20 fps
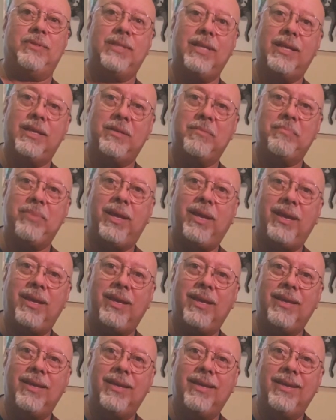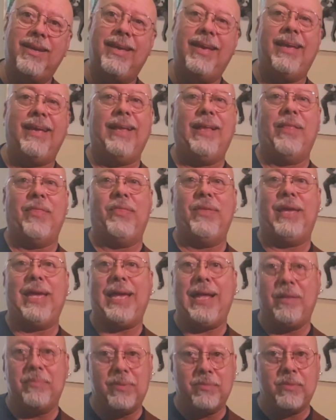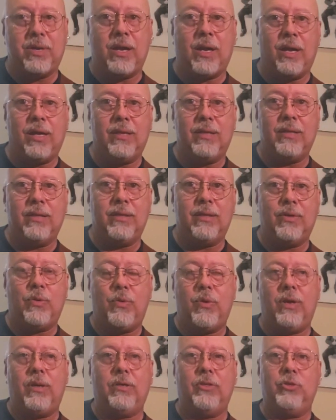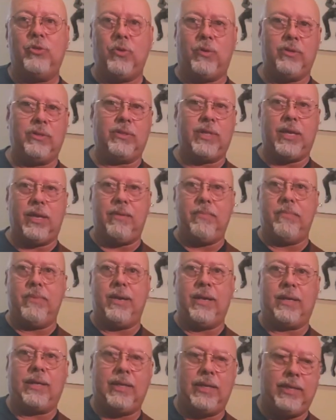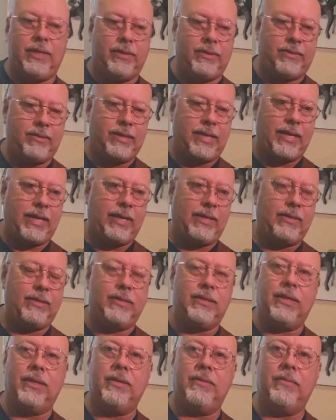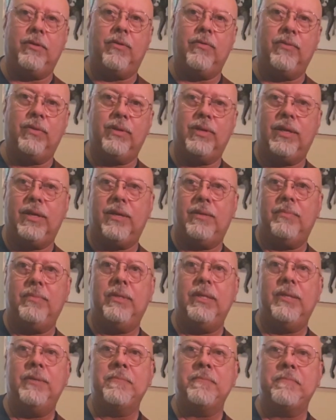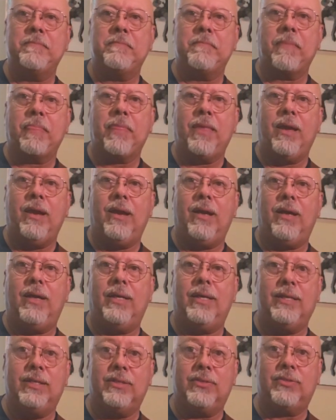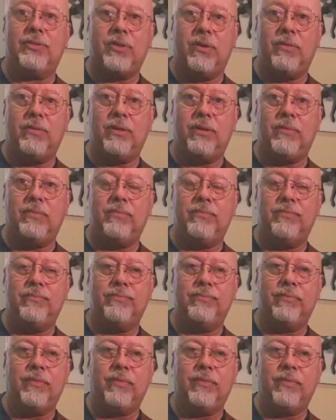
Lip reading: was Let It Be, the album cut where George came back later and overdubbed his solo.